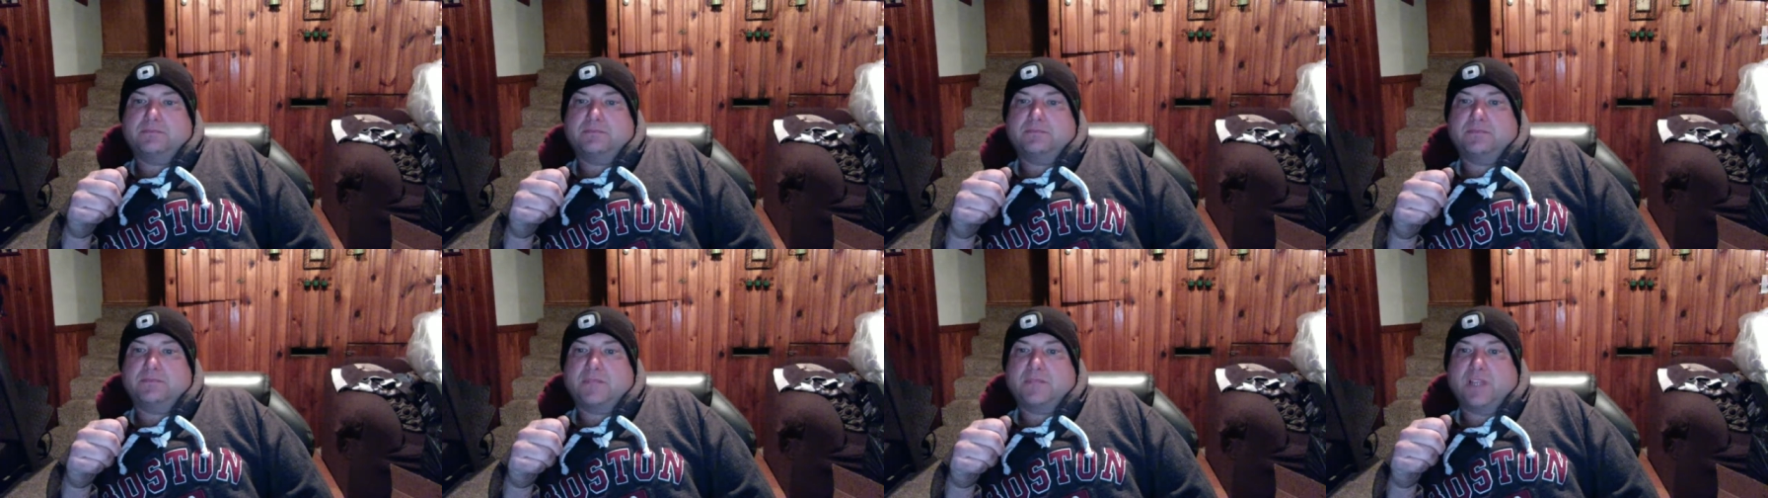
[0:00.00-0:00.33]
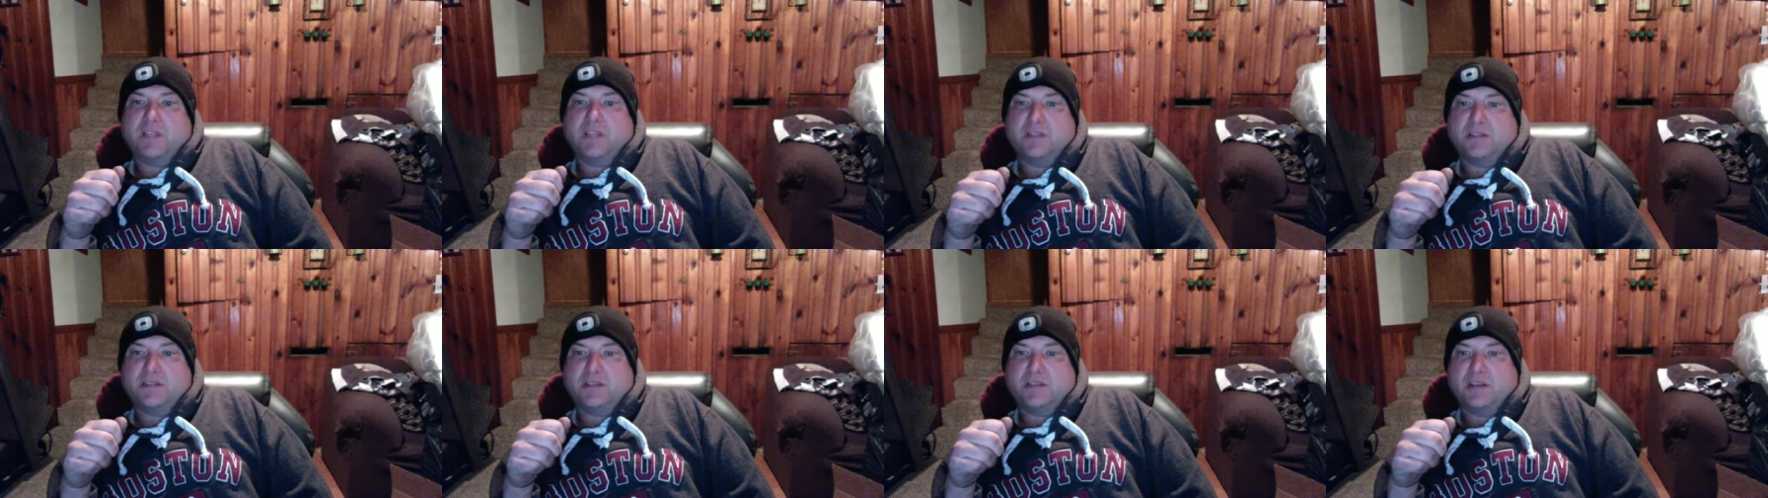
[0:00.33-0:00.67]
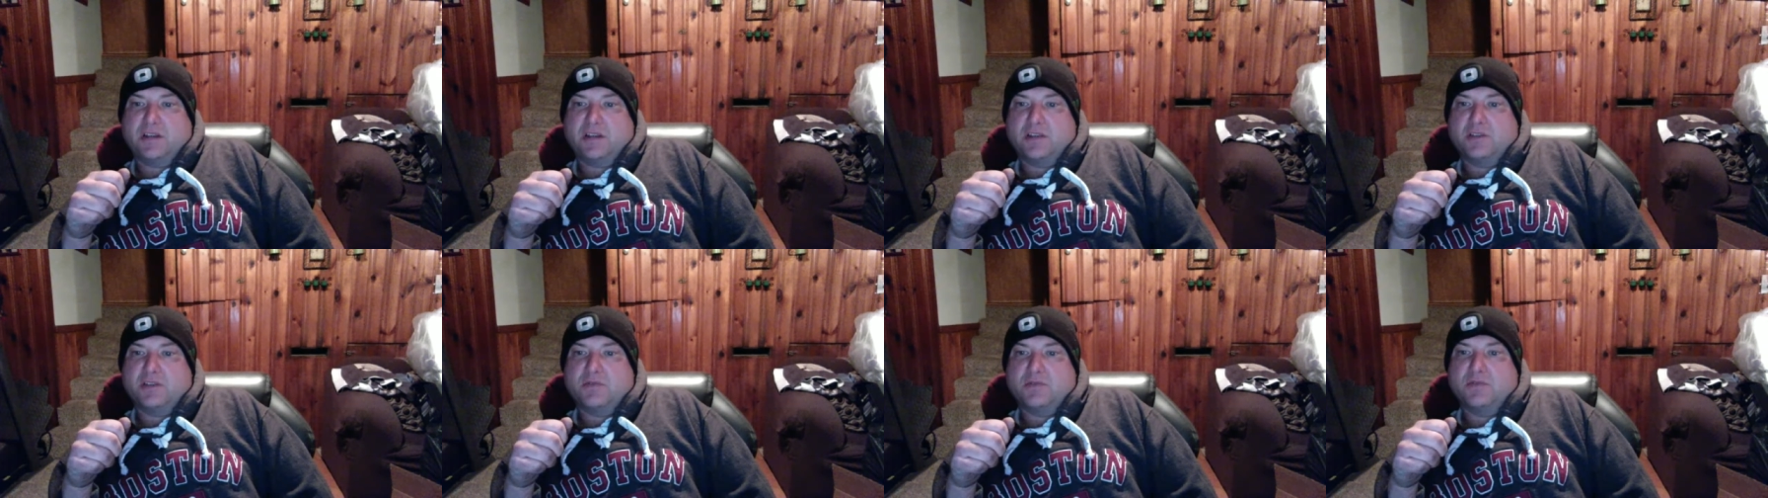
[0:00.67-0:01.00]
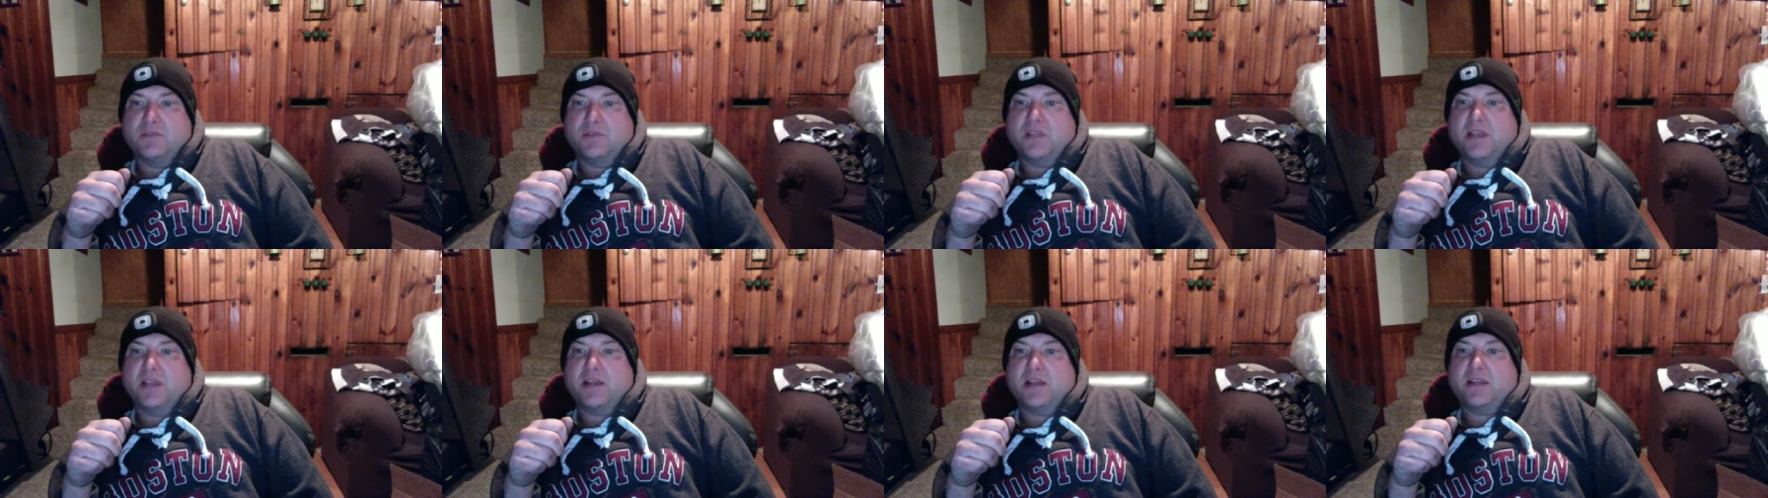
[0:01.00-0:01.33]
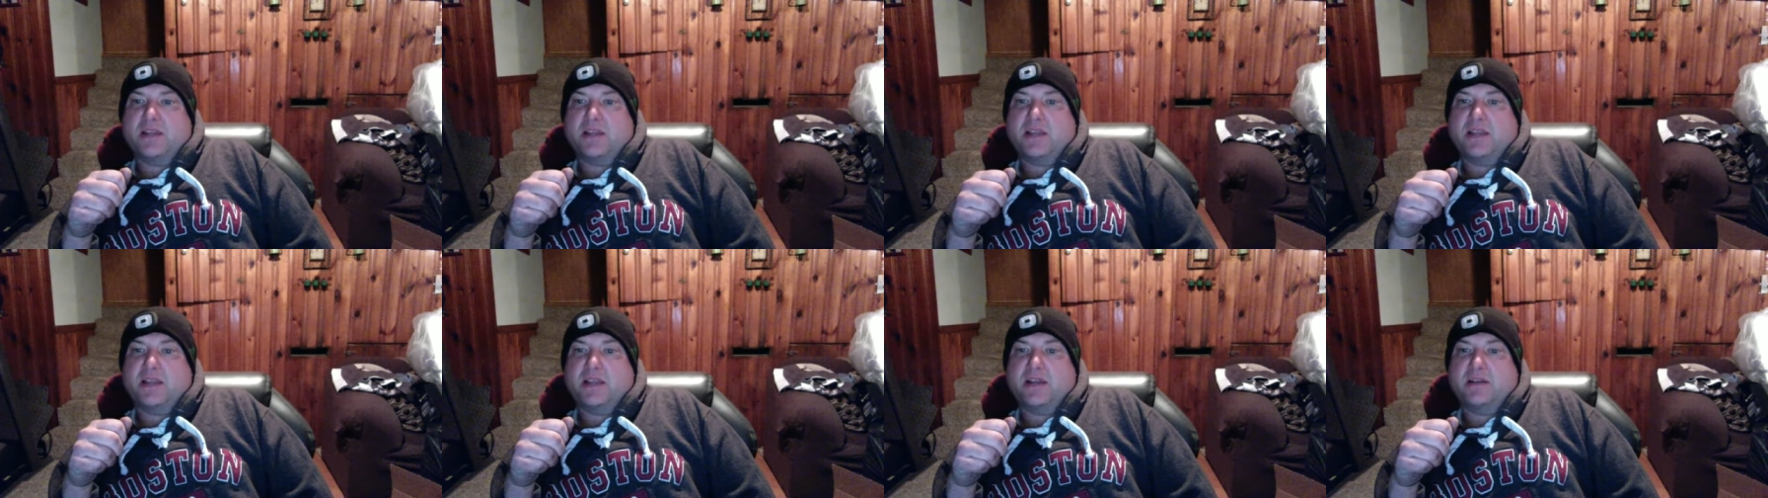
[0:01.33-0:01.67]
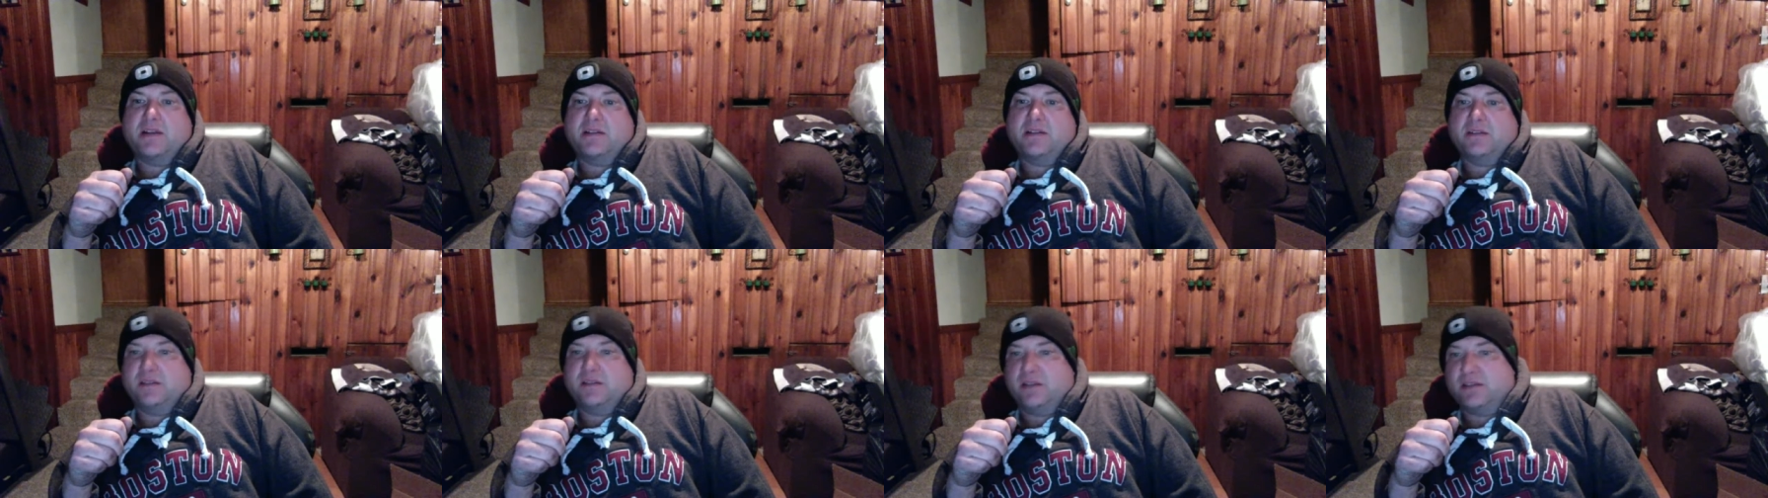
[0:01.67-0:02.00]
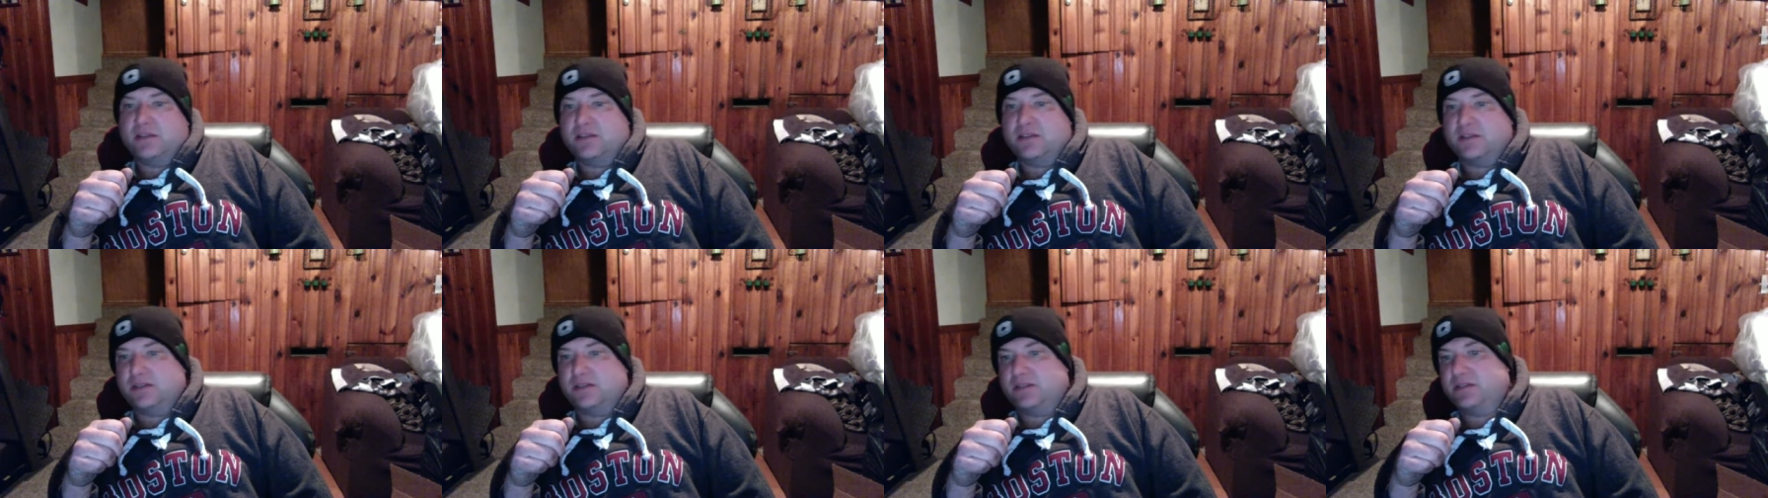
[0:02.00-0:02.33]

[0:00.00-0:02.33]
consider doing that again. It's just